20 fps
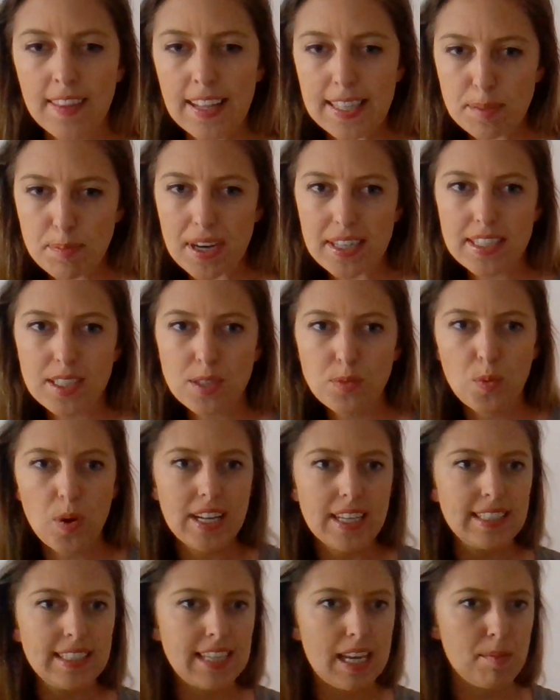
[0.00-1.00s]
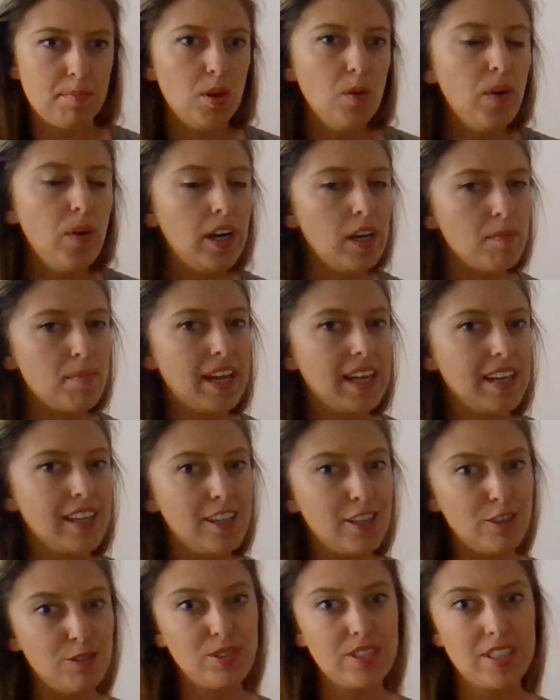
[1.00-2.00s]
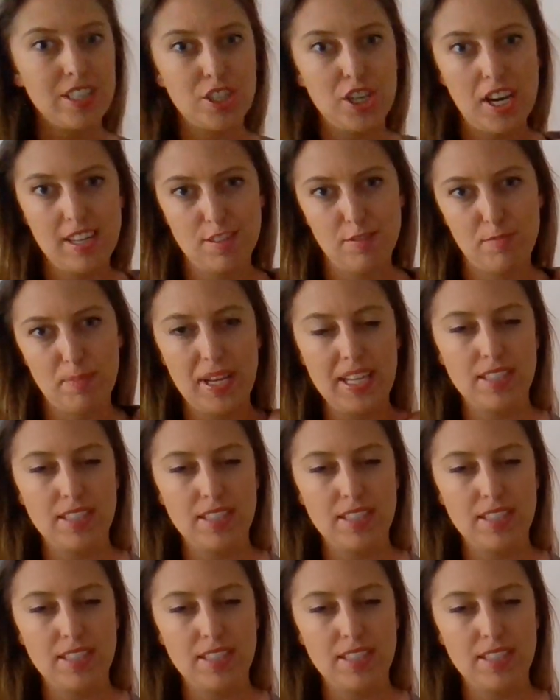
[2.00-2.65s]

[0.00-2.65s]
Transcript: Let's practice one example where you might use the change of